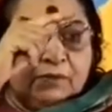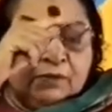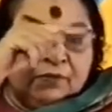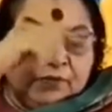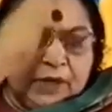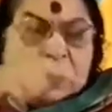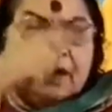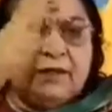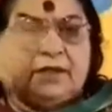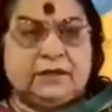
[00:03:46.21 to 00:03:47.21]
even
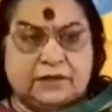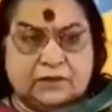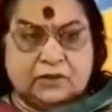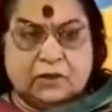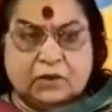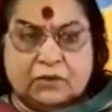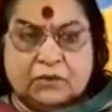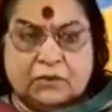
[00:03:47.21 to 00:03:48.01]
feeling that it is wrong.